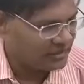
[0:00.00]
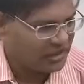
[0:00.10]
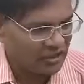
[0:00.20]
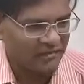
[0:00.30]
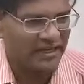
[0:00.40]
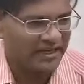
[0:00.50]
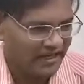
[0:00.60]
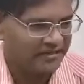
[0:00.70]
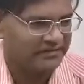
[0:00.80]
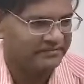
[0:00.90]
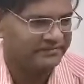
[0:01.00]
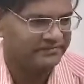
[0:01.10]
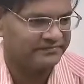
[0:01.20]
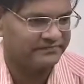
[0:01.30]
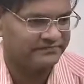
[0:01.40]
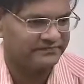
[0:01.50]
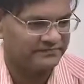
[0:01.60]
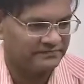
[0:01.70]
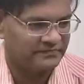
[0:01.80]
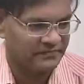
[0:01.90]
global terrorism.
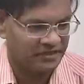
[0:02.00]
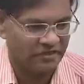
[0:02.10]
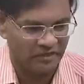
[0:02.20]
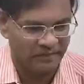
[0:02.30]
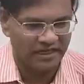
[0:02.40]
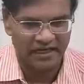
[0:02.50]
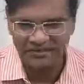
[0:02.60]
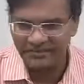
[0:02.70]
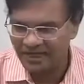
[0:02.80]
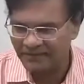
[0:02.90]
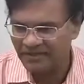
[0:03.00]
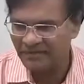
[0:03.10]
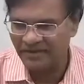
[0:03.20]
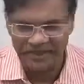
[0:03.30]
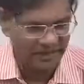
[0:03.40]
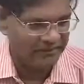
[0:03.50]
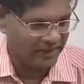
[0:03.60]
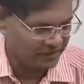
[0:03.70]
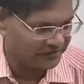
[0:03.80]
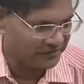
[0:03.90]
Global terrorism had become a major
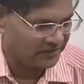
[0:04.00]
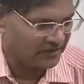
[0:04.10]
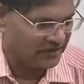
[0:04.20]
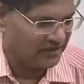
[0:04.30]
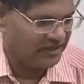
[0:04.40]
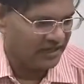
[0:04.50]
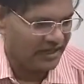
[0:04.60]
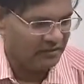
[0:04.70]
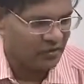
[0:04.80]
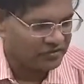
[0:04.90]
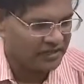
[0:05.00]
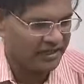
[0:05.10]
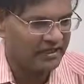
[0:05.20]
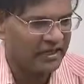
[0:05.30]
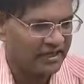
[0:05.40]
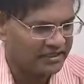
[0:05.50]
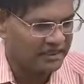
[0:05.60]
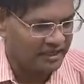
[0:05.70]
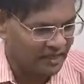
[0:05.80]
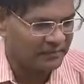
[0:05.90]
menace, and mostly it is the
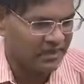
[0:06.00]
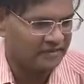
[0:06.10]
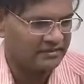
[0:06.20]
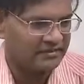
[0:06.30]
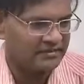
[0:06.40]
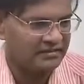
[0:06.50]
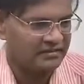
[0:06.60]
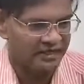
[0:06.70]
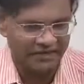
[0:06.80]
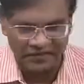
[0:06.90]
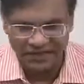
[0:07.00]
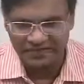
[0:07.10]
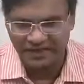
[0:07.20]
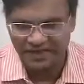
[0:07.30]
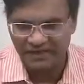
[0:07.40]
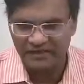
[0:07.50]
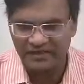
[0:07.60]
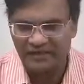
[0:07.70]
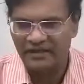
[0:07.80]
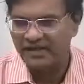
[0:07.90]
drug money, narcotics money,
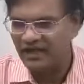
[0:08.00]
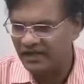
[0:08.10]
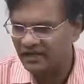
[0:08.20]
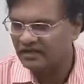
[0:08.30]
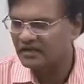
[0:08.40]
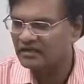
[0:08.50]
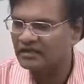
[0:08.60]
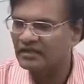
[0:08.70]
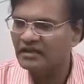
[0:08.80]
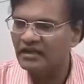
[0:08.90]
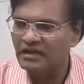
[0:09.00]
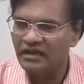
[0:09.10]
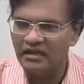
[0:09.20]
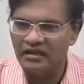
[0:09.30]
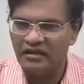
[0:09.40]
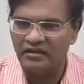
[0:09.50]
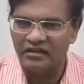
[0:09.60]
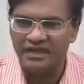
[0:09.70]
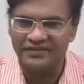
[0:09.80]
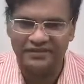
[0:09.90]
and all
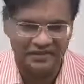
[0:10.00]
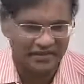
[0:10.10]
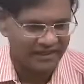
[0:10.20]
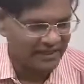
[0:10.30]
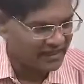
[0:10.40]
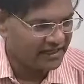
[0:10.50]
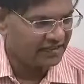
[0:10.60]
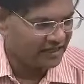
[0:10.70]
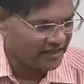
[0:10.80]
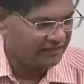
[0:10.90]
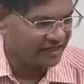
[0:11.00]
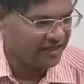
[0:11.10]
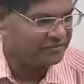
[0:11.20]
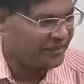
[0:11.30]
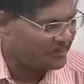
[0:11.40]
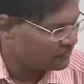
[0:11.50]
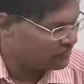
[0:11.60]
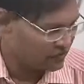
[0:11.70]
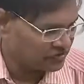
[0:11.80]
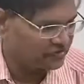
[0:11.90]
this illegal trade money is being
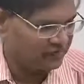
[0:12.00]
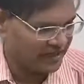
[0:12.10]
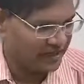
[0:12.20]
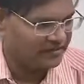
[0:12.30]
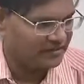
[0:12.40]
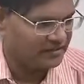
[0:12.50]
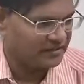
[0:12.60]
used to finance